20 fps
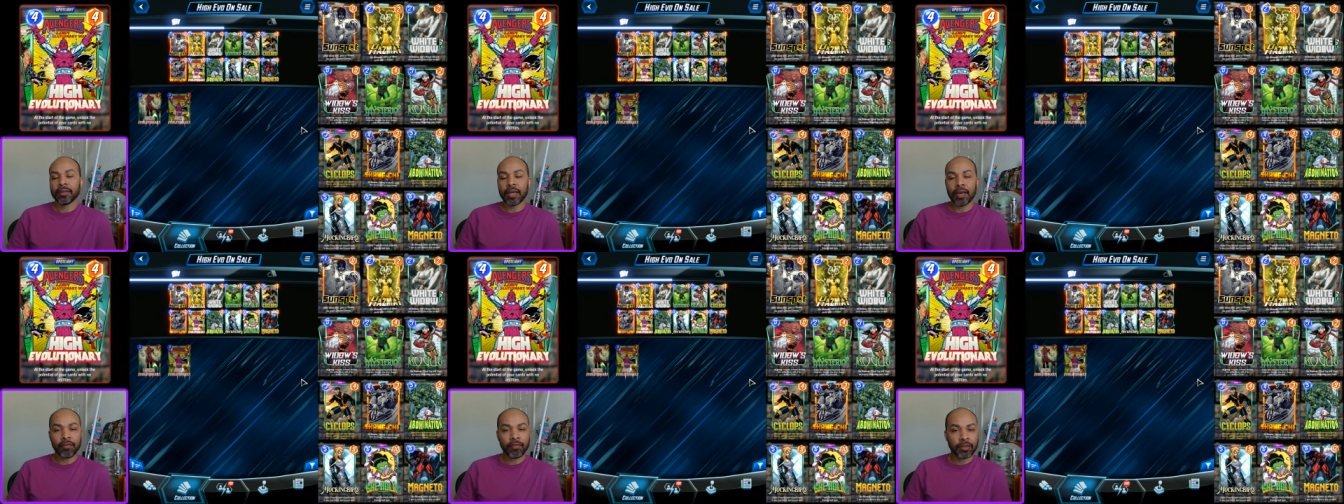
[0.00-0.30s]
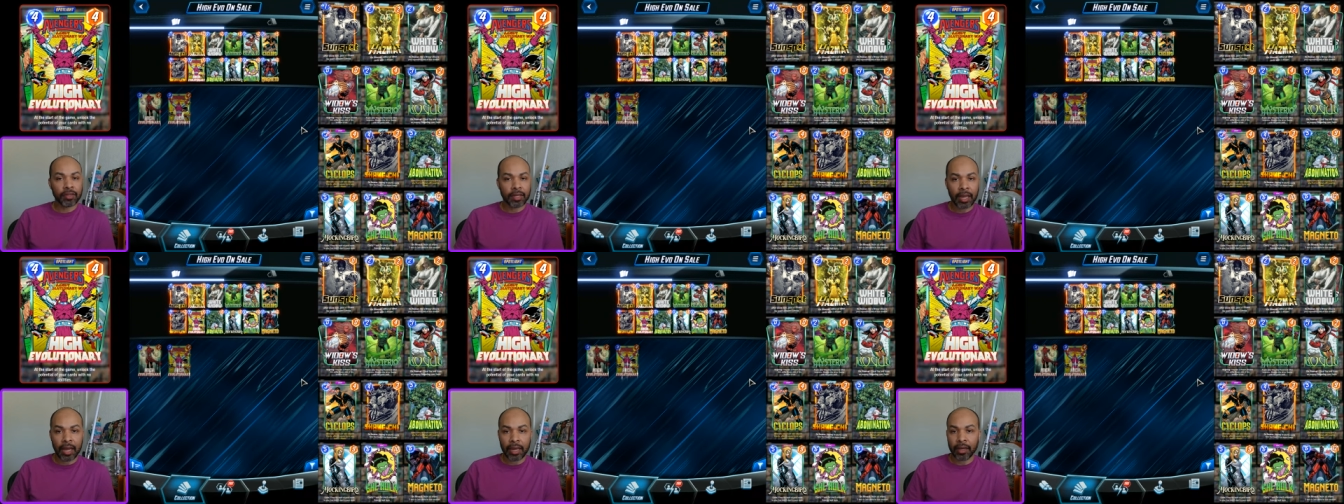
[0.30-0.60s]

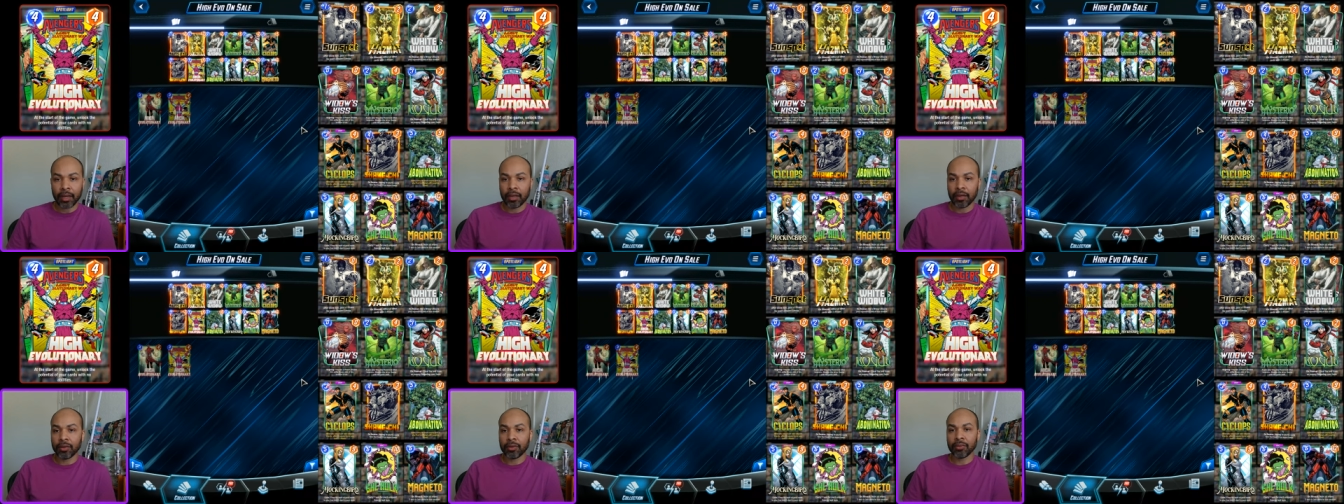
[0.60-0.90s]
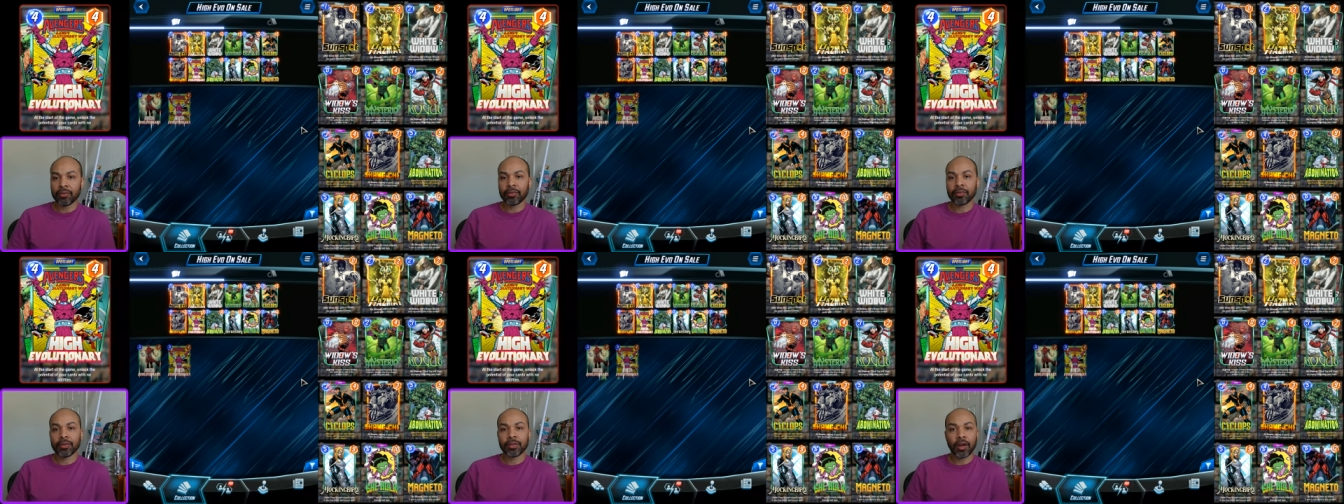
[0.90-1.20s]
Devil
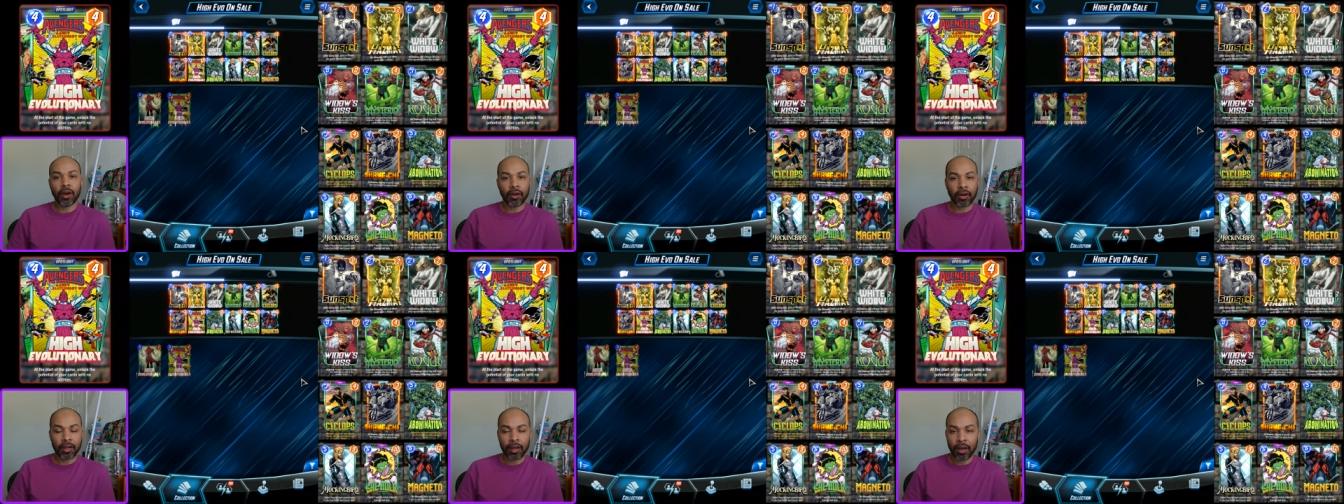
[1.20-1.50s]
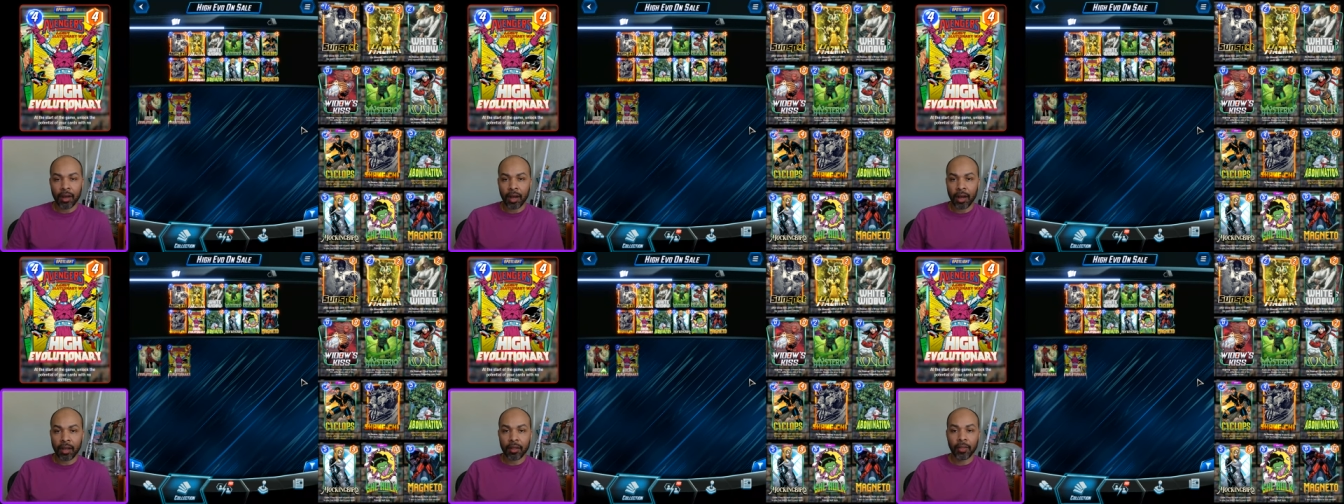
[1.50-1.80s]
Dino,
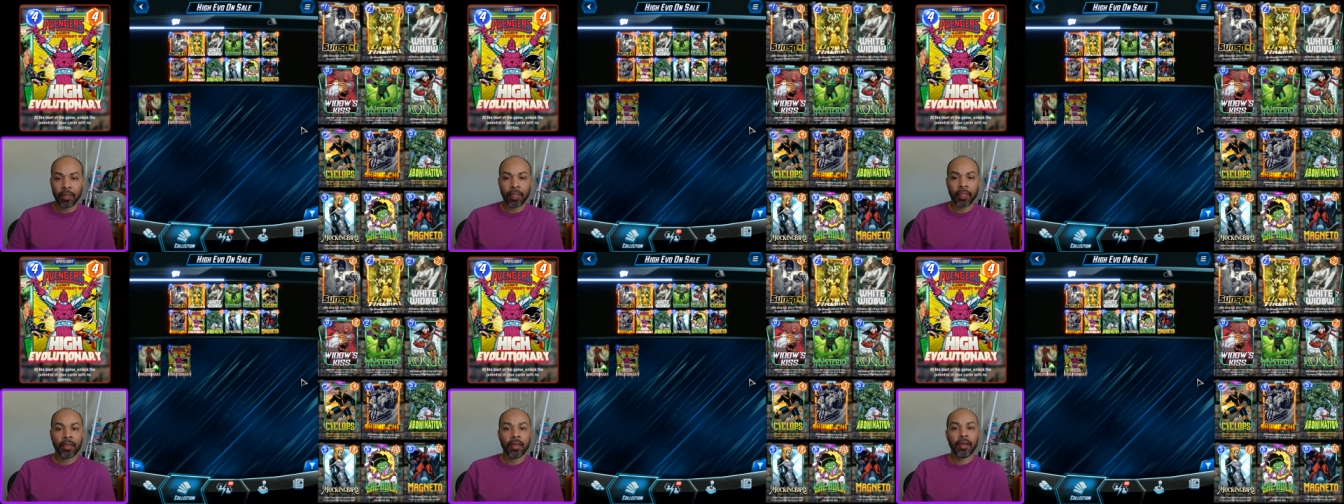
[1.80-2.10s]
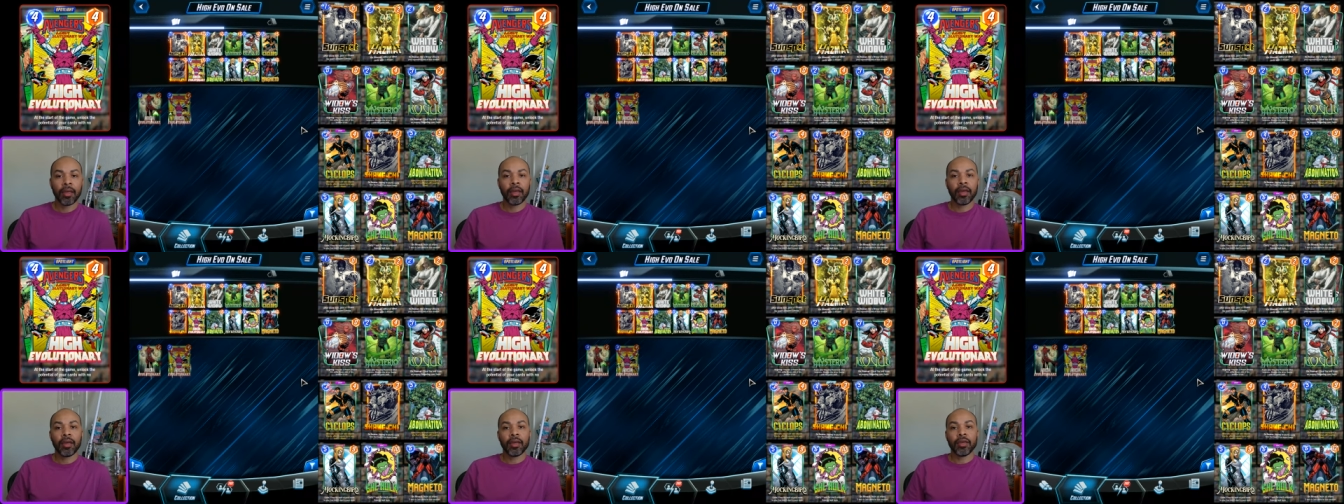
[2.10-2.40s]
Darkhawk,
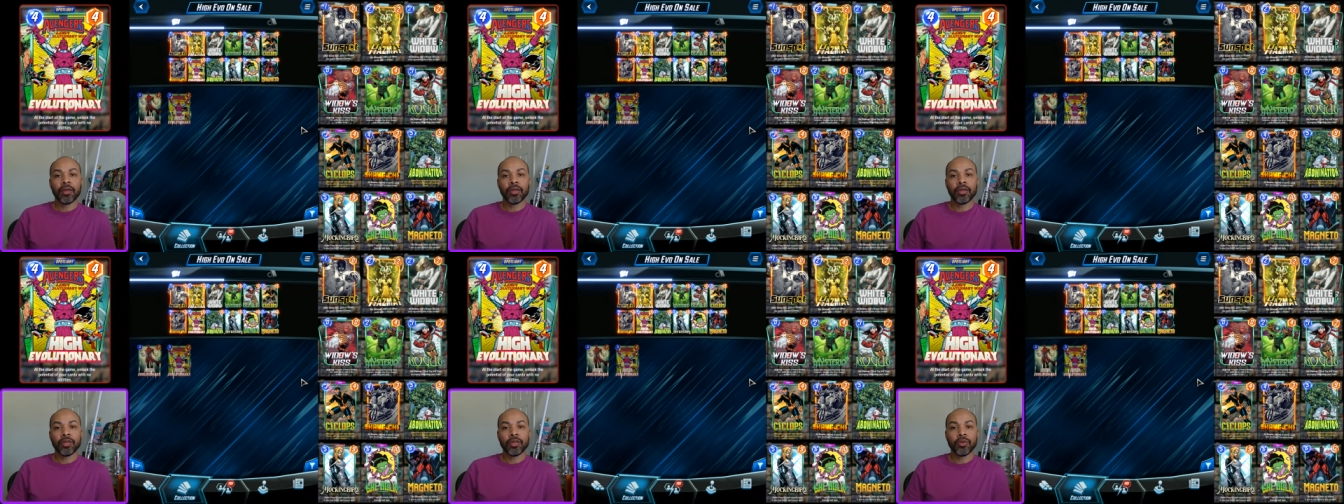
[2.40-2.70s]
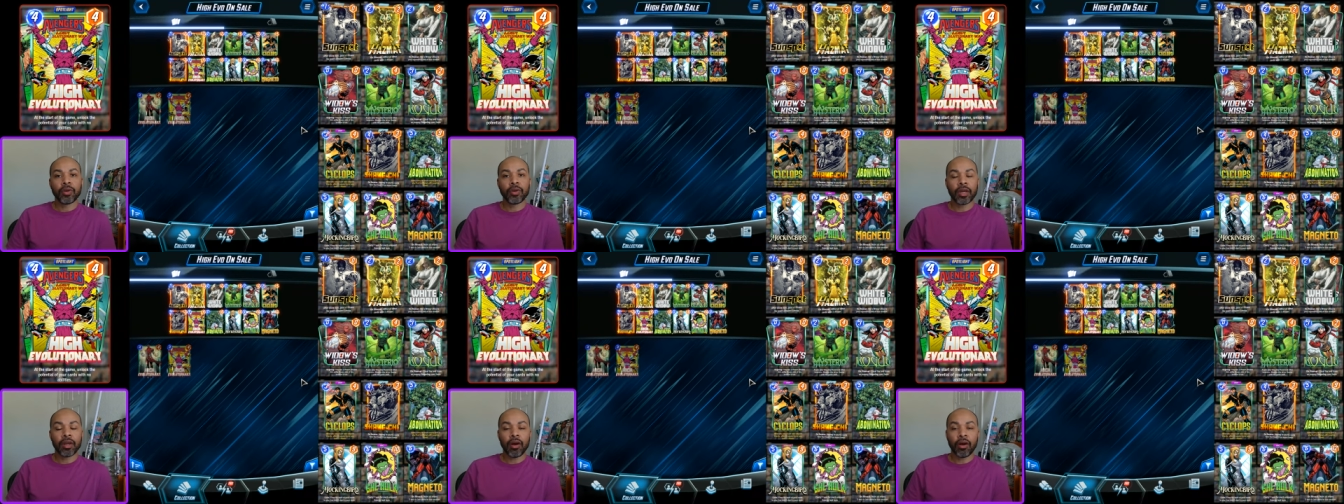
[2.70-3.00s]

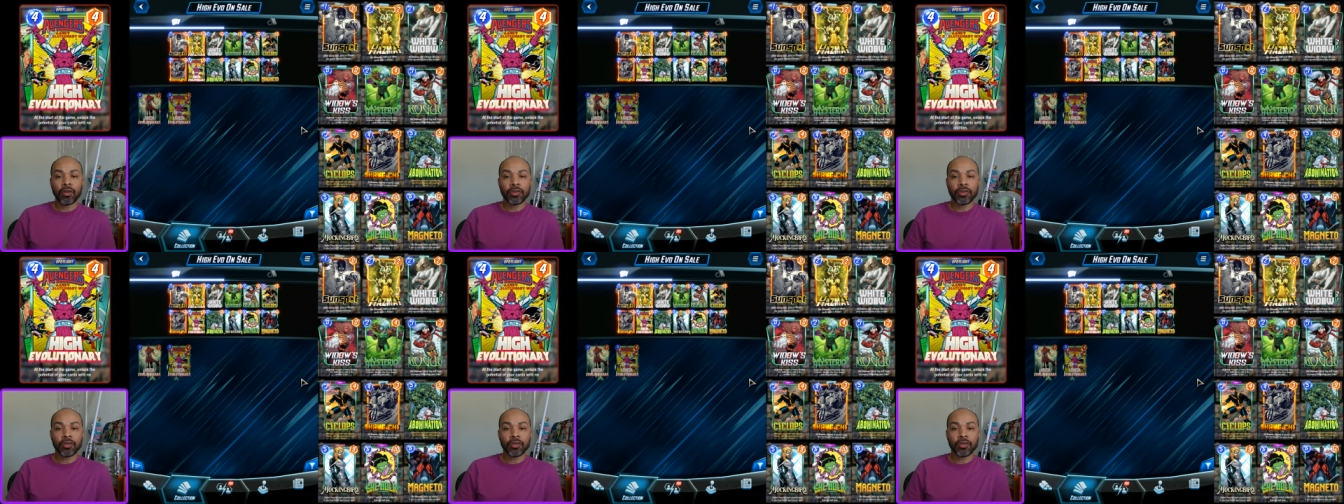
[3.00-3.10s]
you can